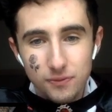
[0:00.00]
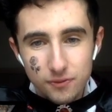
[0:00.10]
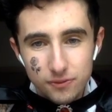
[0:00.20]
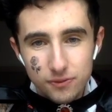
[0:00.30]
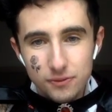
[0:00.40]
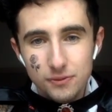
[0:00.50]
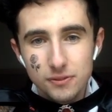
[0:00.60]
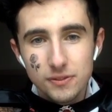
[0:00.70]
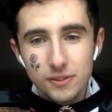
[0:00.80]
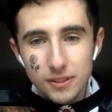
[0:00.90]

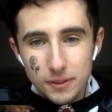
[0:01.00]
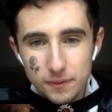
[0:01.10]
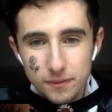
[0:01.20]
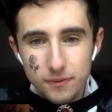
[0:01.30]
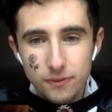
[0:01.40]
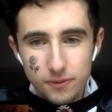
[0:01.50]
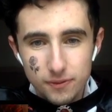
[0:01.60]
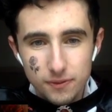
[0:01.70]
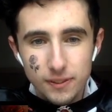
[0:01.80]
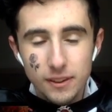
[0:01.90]

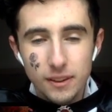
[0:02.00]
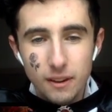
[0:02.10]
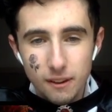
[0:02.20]
Nobody speaks.